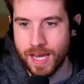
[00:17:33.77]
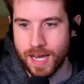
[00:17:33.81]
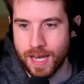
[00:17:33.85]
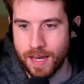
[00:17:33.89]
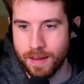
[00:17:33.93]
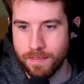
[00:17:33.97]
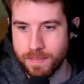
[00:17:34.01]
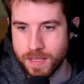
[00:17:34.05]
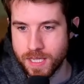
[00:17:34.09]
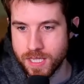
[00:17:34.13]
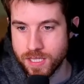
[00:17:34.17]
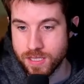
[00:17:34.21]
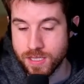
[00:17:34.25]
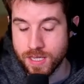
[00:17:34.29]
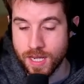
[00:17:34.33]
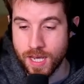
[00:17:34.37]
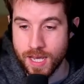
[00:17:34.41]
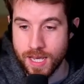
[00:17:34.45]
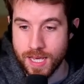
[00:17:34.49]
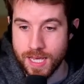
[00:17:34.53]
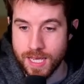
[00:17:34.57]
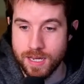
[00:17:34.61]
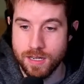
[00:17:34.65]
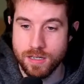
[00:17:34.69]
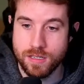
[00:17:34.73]
Because
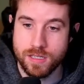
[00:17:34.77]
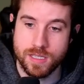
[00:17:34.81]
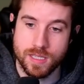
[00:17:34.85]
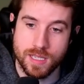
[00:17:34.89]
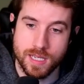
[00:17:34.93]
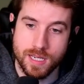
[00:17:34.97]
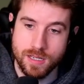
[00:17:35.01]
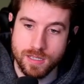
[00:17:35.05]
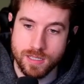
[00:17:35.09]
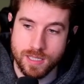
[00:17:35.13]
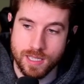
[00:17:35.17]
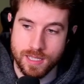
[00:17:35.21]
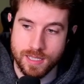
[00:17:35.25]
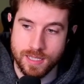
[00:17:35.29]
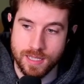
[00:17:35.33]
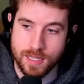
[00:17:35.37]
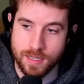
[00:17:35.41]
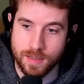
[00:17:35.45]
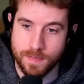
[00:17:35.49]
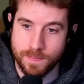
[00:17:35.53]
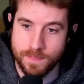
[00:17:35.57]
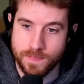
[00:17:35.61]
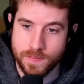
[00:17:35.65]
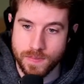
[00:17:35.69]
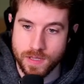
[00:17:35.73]
here's the
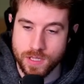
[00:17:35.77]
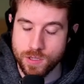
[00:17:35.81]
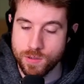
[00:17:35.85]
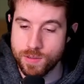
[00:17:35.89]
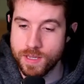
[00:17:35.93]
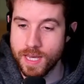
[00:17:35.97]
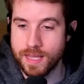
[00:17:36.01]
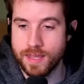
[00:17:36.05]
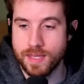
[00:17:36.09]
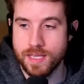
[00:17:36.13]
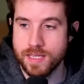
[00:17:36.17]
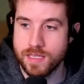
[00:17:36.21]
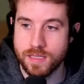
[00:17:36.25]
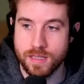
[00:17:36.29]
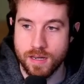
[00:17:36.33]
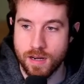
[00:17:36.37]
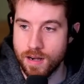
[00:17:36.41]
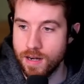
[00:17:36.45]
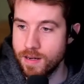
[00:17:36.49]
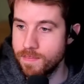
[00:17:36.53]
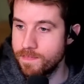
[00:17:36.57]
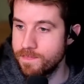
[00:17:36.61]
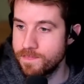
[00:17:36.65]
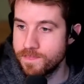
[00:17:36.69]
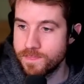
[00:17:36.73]
deal. You get this
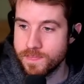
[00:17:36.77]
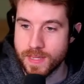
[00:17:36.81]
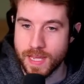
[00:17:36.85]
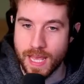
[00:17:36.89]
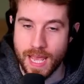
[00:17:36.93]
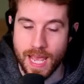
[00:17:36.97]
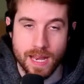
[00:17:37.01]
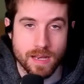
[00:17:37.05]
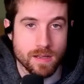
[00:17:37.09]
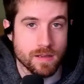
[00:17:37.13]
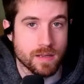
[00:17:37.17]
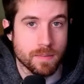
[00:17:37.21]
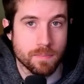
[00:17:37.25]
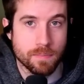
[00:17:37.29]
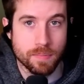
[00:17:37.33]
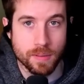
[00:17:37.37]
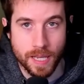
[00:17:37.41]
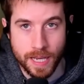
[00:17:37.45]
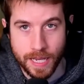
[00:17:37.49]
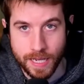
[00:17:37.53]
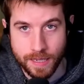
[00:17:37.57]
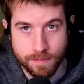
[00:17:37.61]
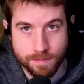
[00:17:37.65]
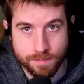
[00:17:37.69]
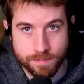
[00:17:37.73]
card and you can
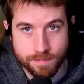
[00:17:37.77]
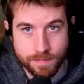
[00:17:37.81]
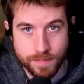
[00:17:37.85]
play it.